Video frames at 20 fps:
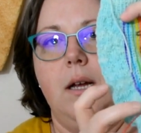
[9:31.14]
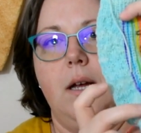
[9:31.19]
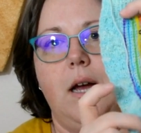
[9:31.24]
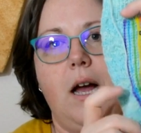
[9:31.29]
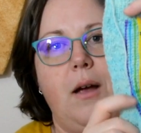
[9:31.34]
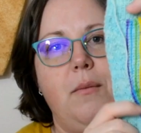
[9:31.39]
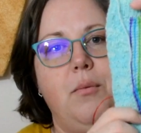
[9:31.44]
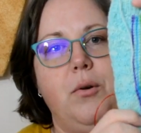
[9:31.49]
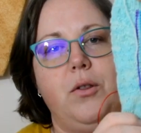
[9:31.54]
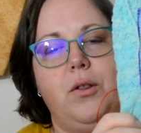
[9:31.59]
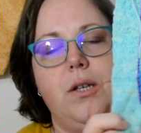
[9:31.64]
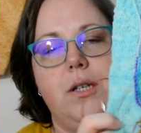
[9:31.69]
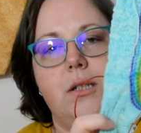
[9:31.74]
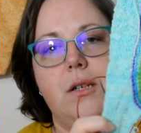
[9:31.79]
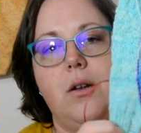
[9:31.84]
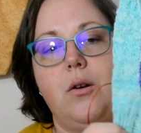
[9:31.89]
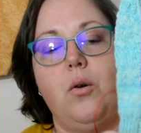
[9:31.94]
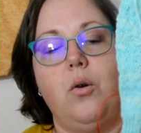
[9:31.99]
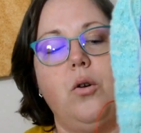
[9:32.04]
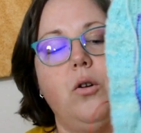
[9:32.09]
I put these
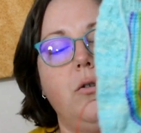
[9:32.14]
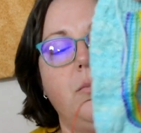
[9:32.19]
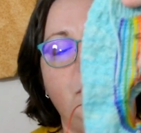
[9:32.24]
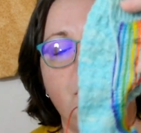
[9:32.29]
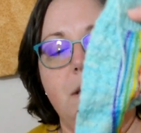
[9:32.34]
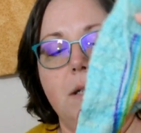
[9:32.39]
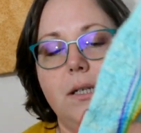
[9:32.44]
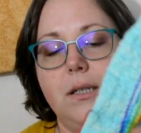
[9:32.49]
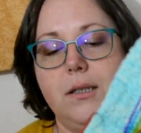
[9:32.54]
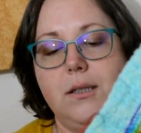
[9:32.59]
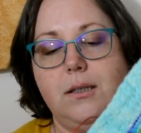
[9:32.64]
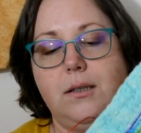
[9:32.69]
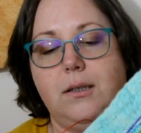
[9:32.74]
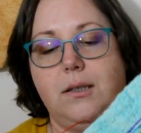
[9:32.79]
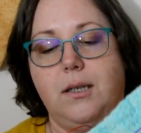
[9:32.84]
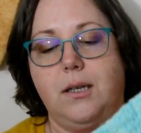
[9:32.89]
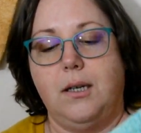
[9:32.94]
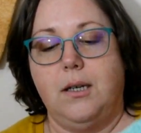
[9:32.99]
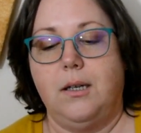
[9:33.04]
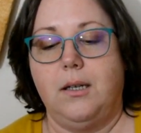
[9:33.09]
on hold
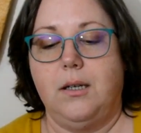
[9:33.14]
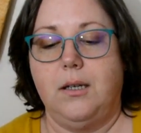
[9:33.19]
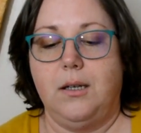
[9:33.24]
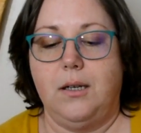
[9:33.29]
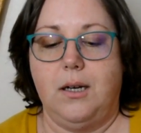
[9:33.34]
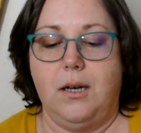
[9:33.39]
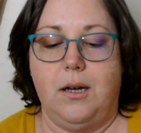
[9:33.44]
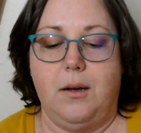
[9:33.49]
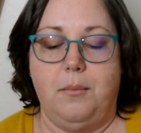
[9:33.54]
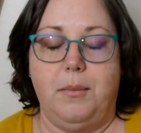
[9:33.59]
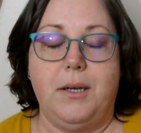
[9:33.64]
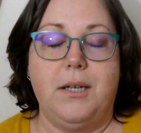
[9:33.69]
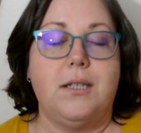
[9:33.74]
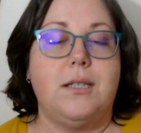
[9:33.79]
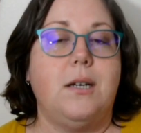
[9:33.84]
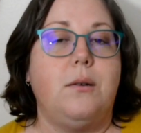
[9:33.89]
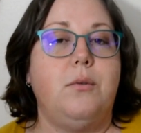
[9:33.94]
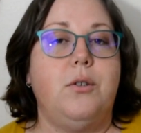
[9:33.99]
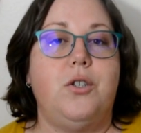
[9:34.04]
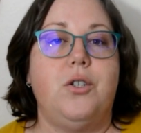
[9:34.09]
because
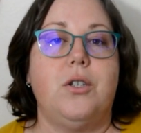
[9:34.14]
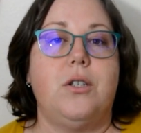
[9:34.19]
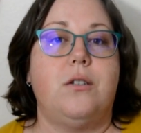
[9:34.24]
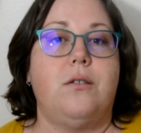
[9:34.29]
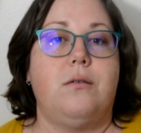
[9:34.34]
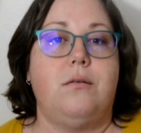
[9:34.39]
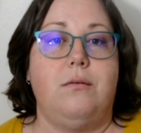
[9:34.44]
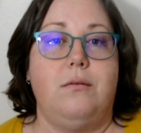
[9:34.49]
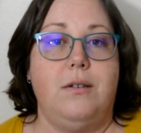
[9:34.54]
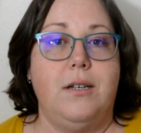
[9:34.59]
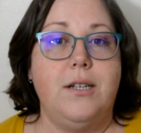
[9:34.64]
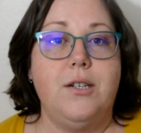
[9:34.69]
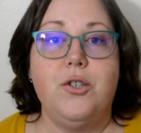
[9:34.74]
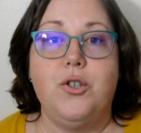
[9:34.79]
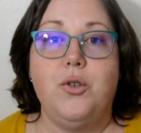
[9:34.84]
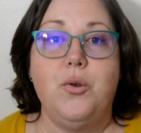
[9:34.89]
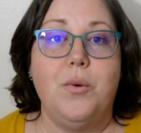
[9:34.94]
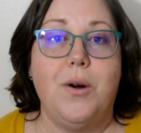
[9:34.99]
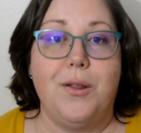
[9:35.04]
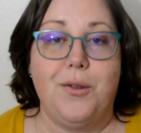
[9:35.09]
I was just
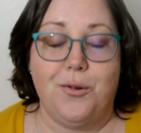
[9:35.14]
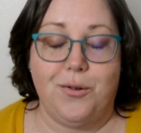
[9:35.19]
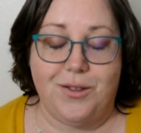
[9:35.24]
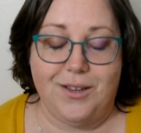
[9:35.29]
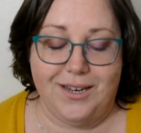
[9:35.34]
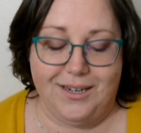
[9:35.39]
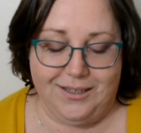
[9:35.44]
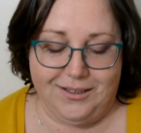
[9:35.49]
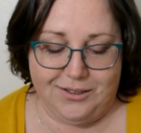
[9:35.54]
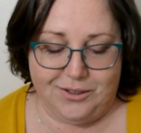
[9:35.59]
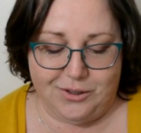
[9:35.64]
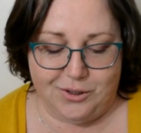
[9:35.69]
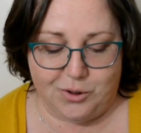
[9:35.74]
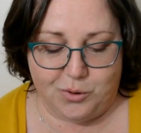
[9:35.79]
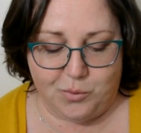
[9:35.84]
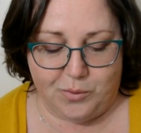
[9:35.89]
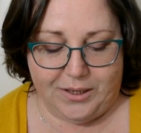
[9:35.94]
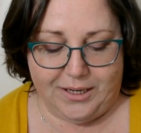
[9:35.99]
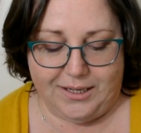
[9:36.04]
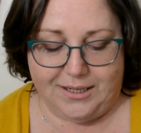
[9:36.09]
into other things
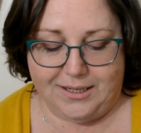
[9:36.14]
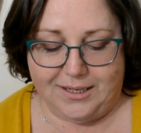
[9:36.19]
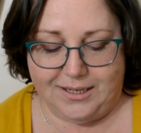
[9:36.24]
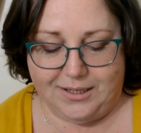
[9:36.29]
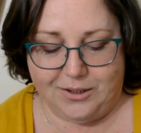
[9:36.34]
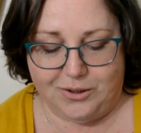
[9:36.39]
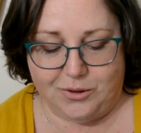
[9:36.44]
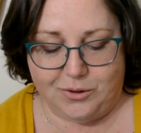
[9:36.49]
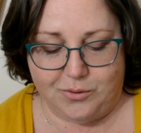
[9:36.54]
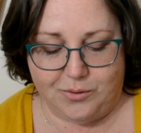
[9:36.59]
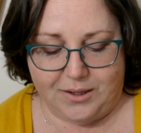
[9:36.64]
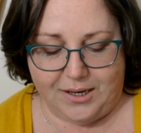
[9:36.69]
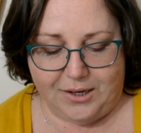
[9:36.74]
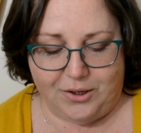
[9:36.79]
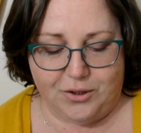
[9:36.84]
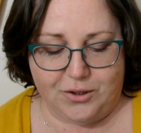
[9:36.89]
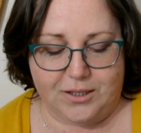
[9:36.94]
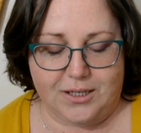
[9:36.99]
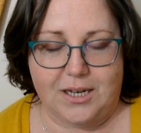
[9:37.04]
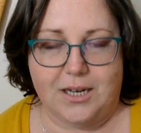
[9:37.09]
this week, and so they
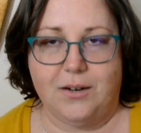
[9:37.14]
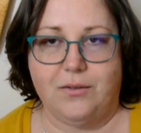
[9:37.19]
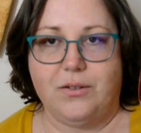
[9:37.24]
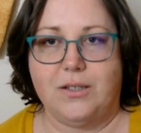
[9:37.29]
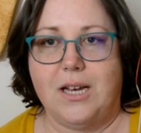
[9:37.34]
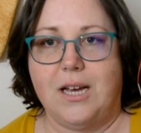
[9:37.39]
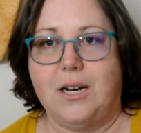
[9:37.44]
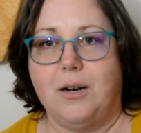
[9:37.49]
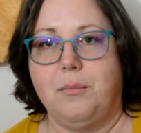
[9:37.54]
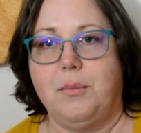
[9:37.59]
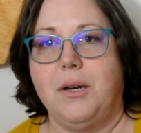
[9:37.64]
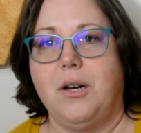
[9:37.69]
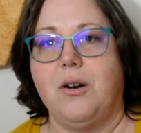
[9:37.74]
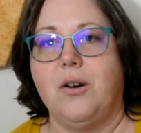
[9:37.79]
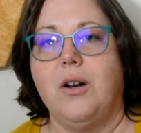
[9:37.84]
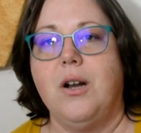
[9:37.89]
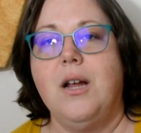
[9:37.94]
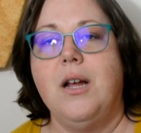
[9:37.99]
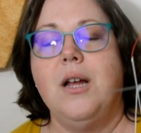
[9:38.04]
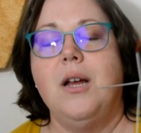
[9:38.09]
just kind of sat up
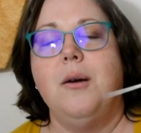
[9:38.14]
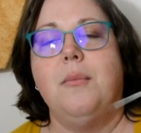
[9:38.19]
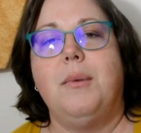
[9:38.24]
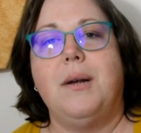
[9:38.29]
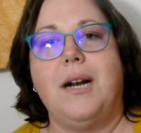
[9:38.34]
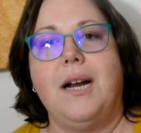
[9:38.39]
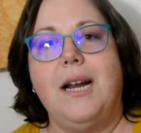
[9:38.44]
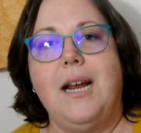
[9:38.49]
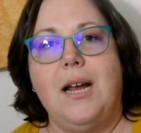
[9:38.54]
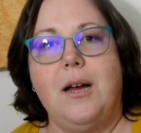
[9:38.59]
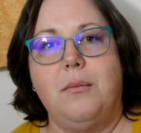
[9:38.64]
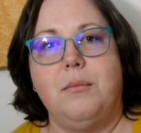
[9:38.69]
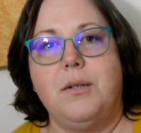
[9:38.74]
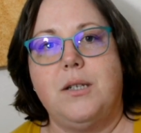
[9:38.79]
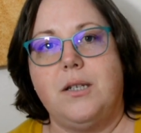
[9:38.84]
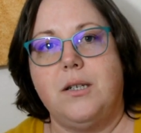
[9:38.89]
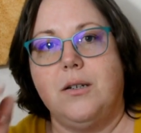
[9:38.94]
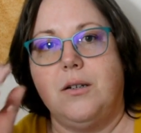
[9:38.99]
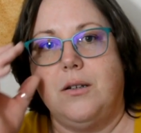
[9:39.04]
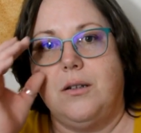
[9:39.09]
here. But I am
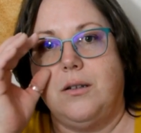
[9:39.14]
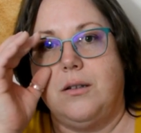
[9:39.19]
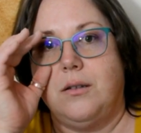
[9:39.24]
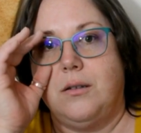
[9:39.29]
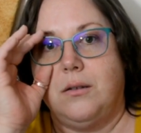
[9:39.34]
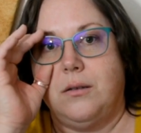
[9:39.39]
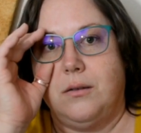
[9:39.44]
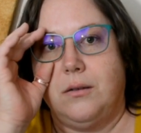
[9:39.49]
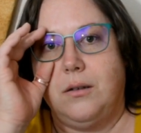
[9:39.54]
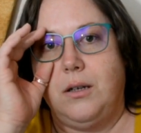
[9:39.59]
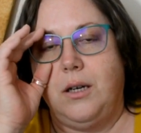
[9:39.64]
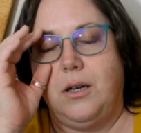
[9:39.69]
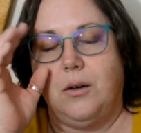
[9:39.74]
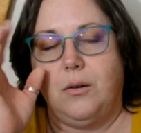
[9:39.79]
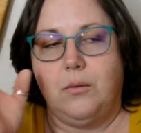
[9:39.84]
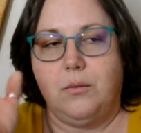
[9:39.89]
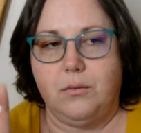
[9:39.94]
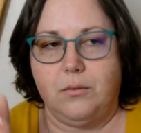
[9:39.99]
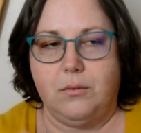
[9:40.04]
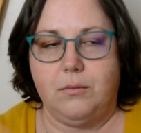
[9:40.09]
still, you
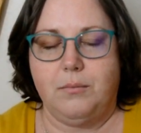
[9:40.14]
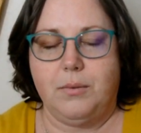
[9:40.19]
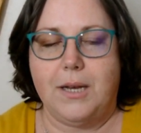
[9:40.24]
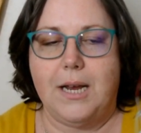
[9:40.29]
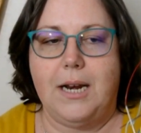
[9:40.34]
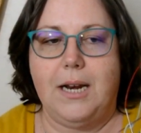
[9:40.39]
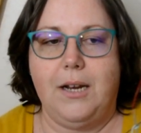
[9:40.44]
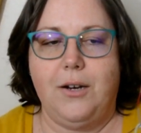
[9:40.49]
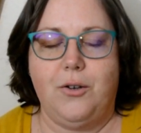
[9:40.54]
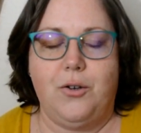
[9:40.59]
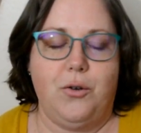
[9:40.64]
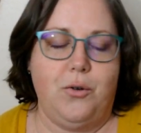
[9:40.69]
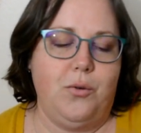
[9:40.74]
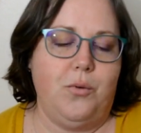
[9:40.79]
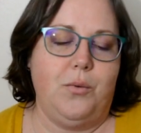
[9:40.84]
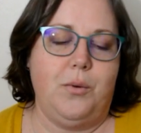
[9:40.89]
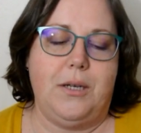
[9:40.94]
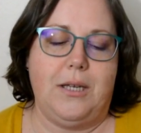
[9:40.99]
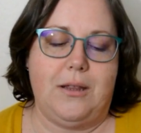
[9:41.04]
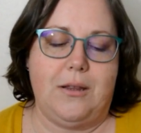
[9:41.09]
know, planning
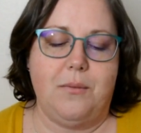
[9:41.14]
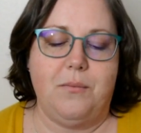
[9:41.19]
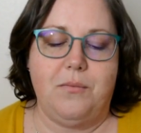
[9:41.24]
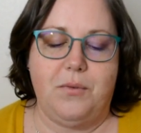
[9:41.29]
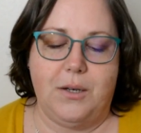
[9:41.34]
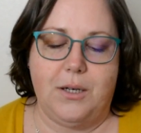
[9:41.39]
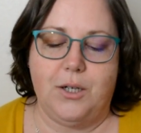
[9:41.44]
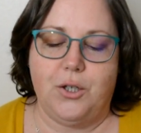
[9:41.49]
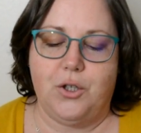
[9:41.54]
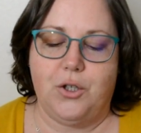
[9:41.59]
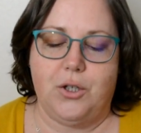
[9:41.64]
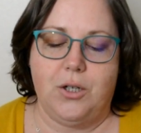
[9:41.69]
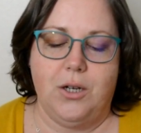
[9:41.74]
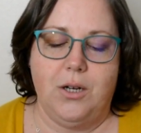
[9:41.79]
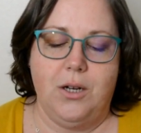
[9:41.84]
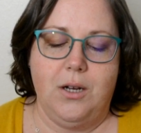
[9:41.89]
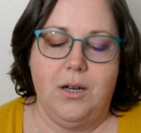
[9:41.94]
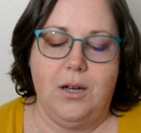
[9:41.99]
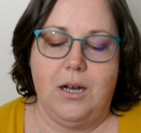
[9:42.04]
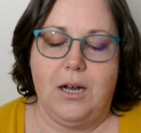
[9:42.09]
to get them finished.
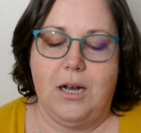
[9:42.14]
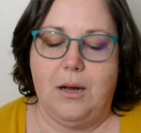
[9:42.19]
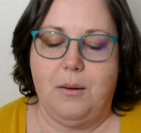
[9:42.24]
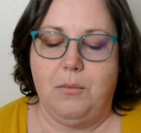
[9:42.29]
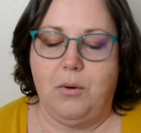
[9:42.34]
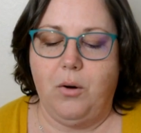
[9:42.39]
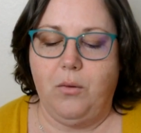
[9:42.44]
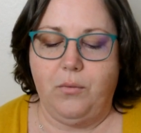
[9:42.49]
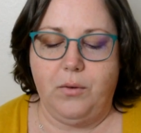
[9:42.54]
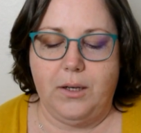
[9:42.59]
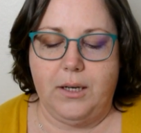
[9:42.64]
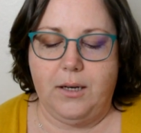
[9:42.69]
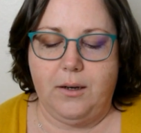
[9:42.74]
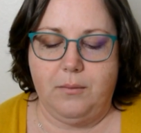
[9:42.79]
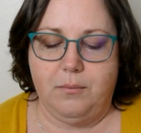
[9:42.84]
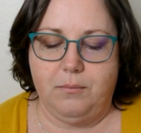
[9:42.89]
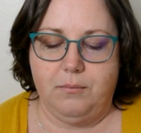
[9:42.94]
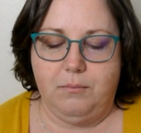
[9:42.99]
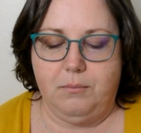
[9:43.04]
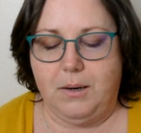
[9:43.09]
Hopefully
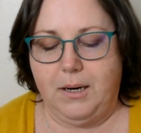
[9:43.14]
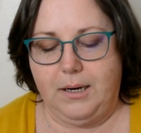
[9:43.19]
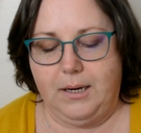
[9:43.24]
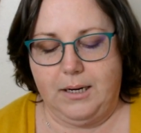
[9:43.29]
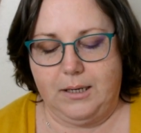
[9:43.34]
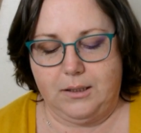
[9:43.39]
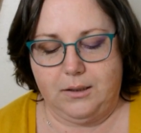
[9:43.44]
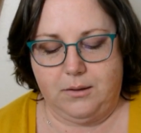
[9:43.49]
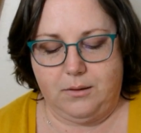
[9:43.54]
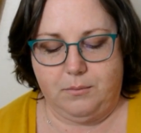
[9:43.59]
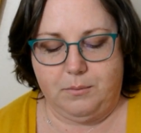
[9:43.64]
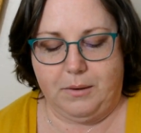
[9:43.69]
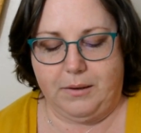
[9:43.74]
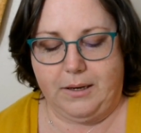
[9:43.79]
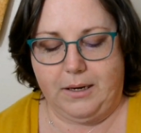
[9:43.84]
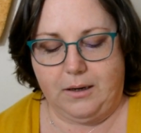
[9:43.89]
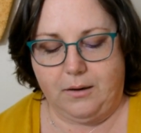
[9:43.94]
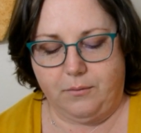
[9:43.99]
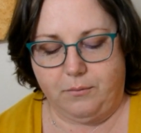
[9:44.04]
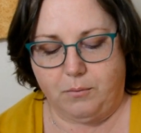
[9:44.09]
by
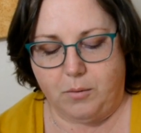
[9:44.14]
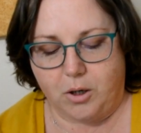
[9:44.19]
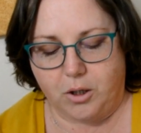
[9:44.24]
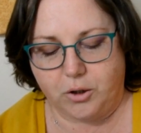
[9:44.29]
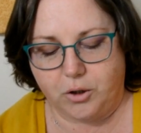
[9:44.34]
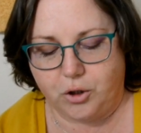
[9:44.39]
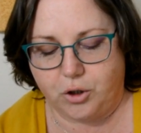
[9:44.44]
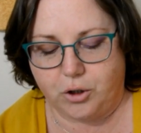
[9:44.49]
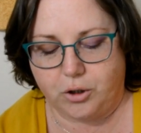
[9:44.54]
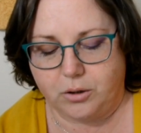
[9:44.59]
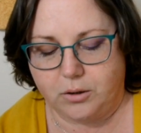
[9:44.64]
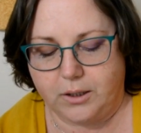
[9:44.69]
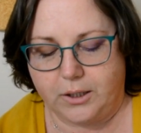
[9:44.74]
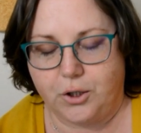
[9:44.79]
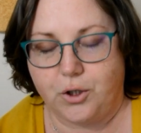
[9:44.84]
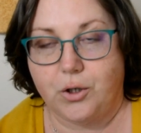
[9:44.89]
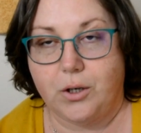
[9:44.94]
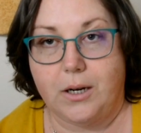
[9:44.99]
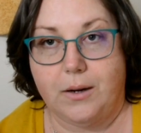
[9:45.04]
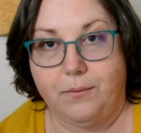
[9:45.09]
the end of March, I
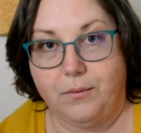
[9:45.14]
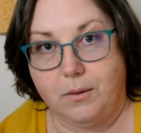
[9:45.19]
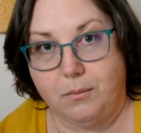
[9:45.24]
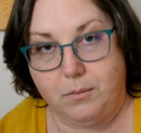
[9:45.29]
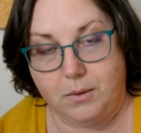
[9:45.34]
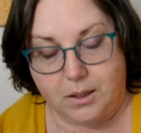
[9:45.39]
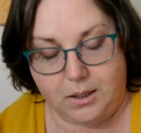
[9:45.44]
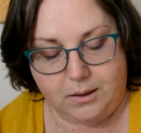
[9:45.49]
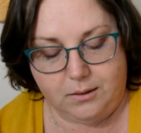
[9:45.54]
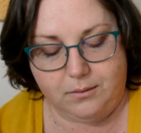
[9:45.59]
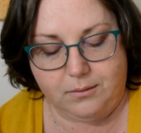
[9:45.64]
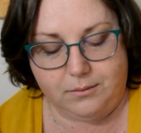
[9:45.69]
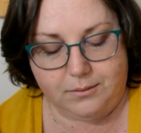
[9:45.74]
should have them done.